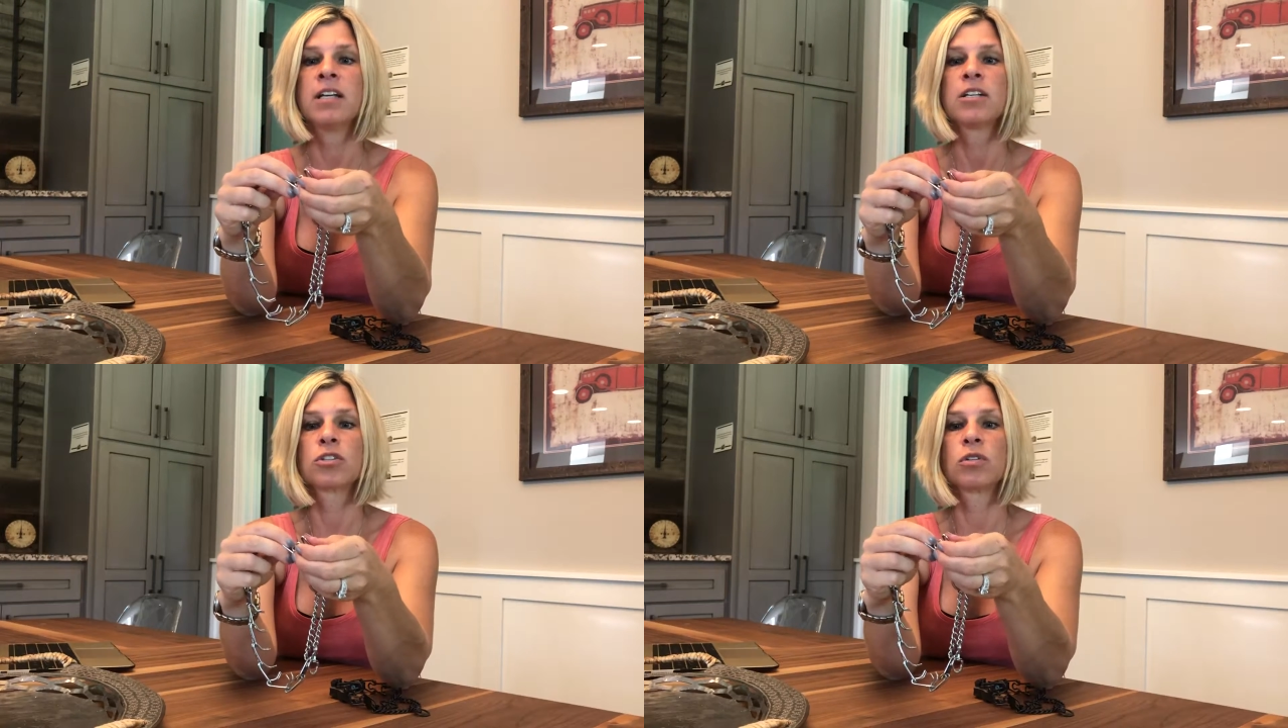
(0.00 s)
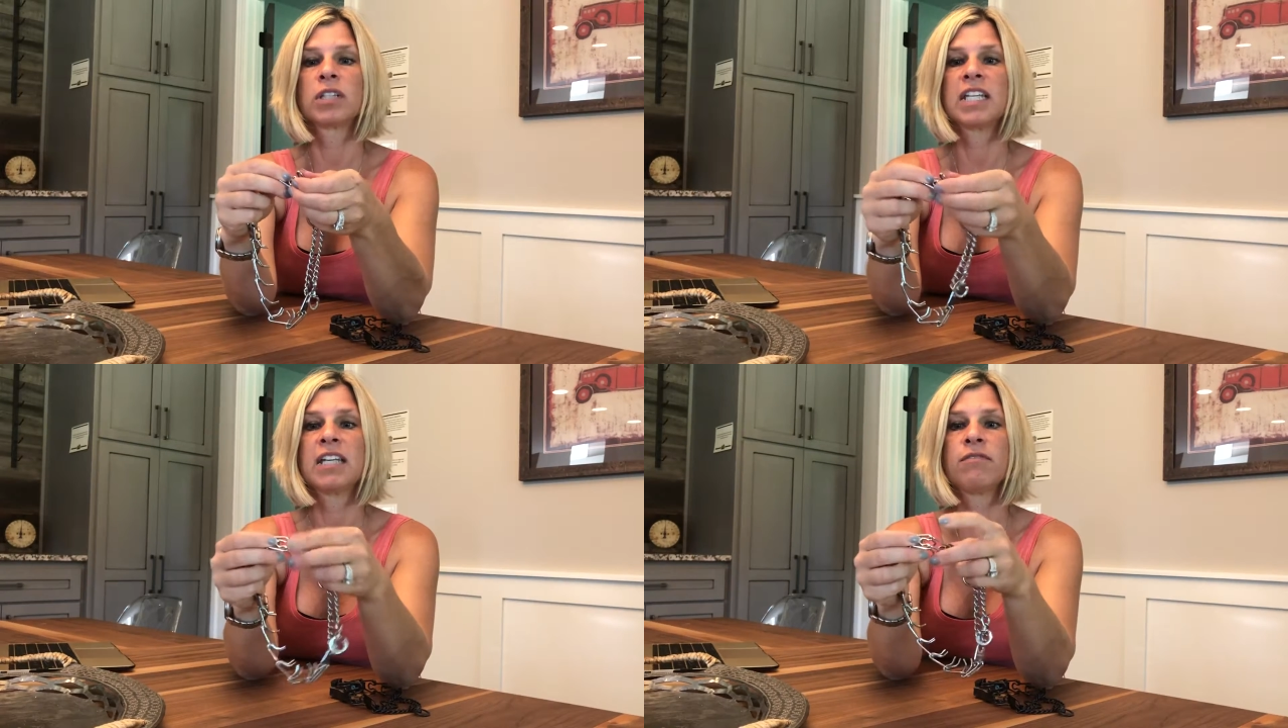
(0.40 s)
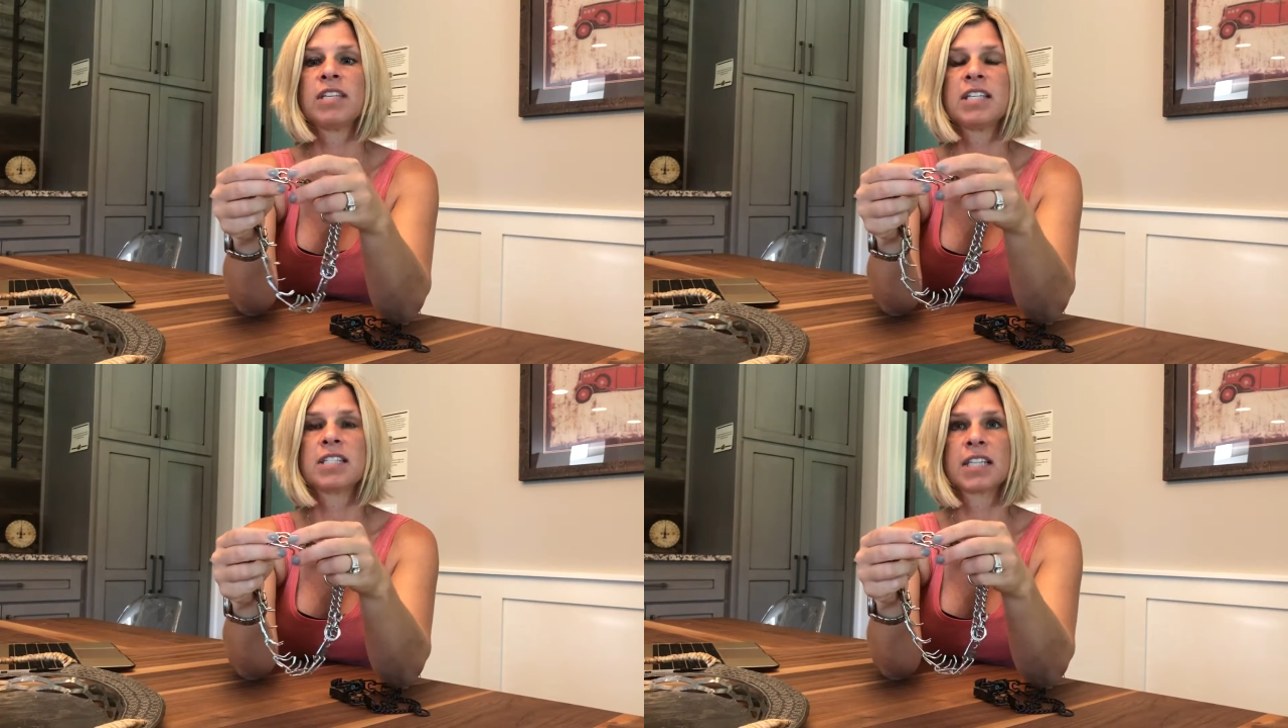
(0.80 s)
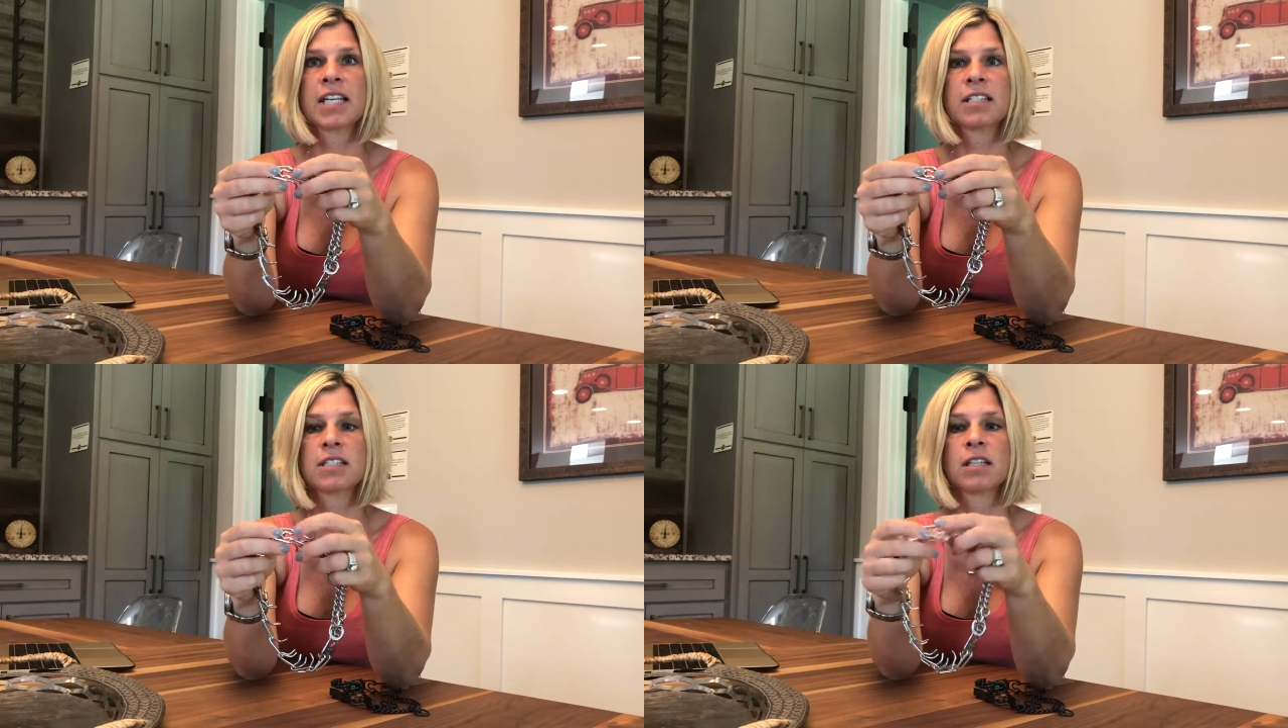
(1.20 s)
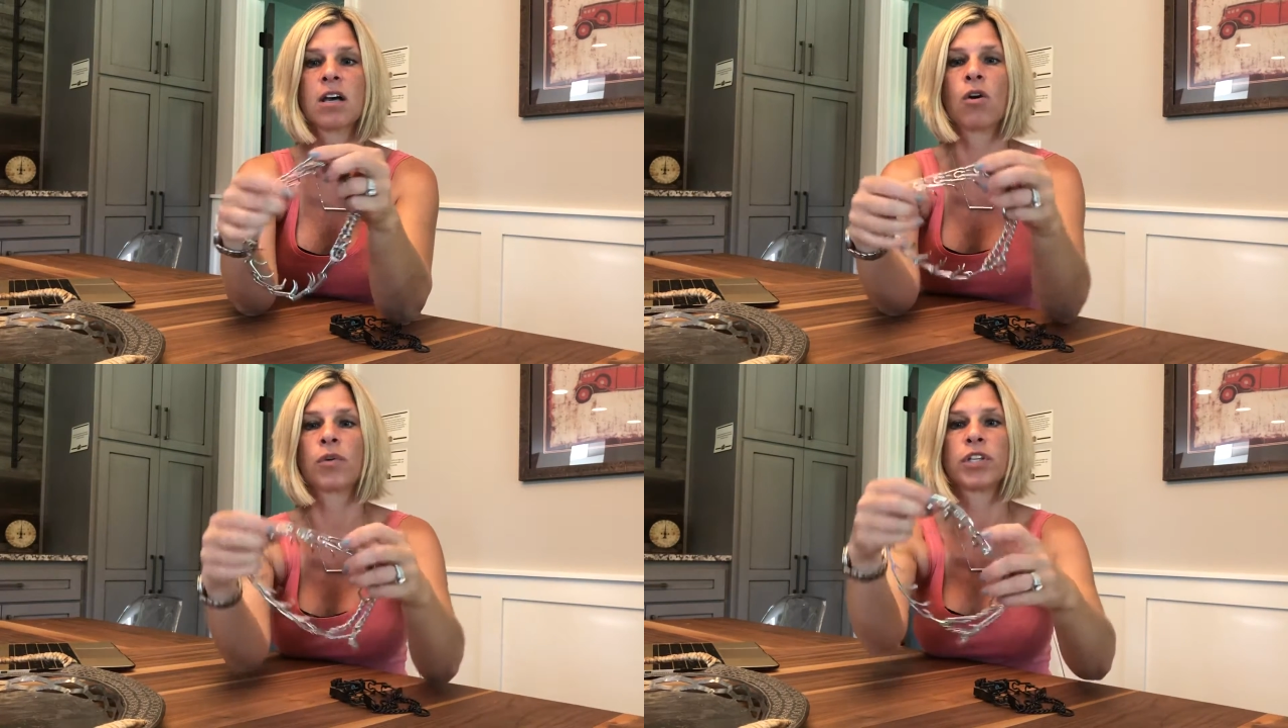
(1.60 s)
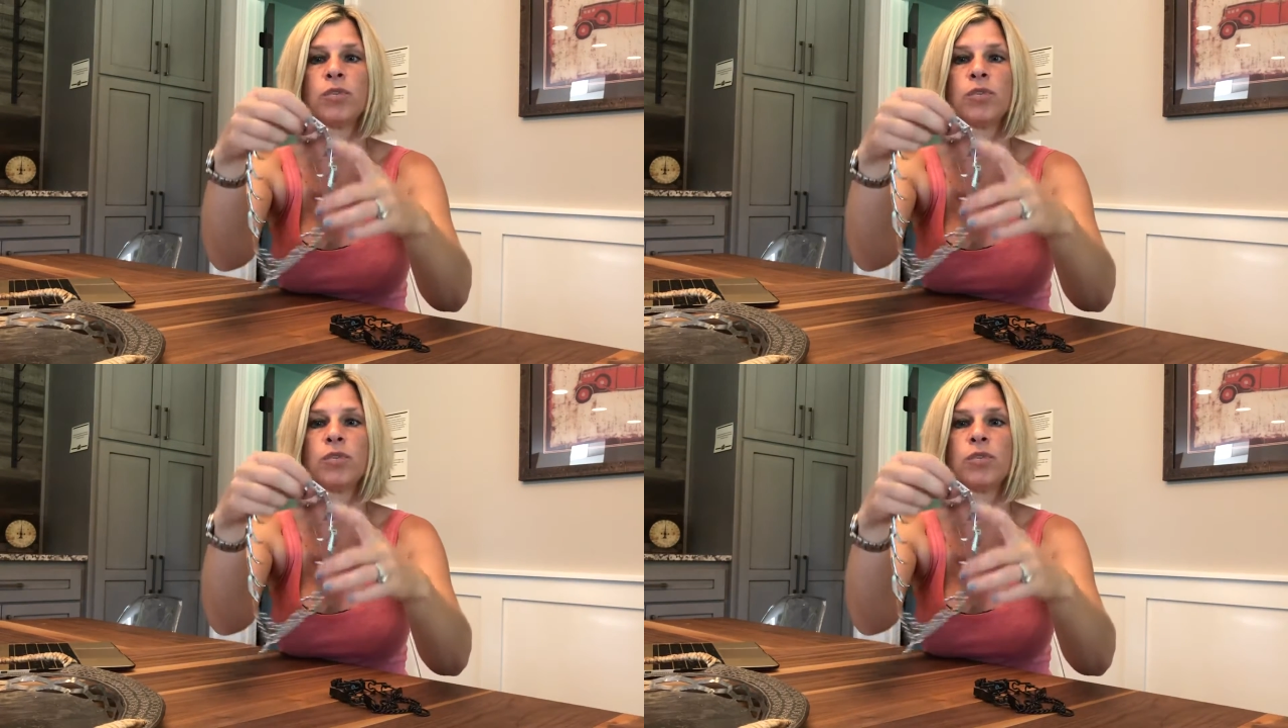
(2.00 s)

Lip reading: So leave these links alone.